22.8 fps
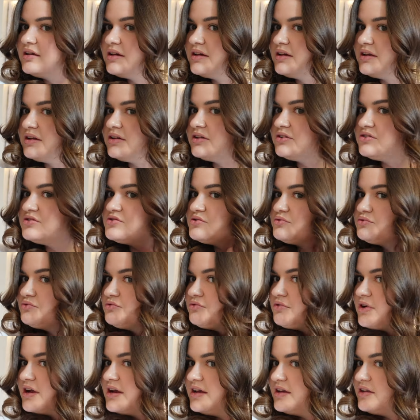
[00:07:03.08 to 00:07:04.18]
And just
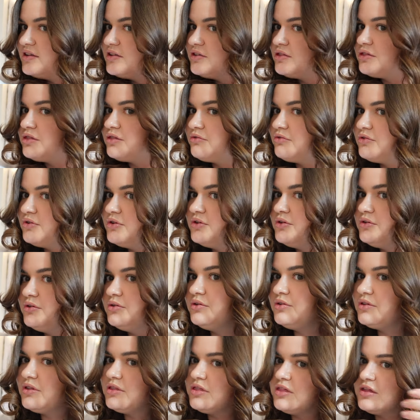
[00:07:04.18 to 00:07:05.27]
run it
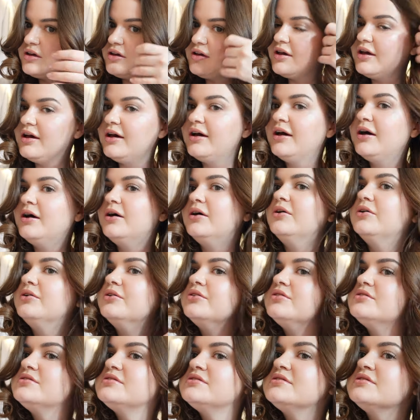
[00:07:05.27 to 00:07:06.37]
through the
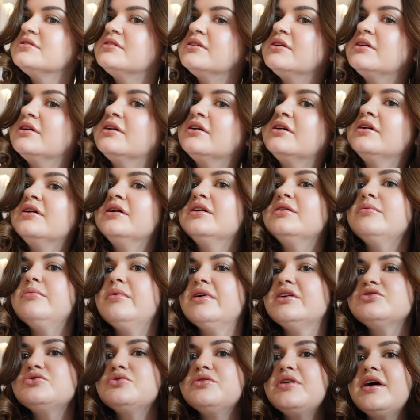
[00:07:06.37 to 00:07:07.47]
curls.
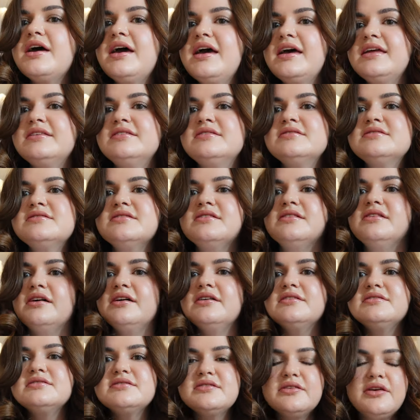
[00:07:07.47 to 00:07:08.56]
Make sure the ends are
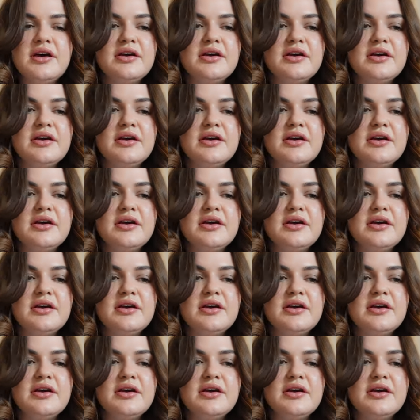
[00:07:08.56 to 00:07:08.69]
nice and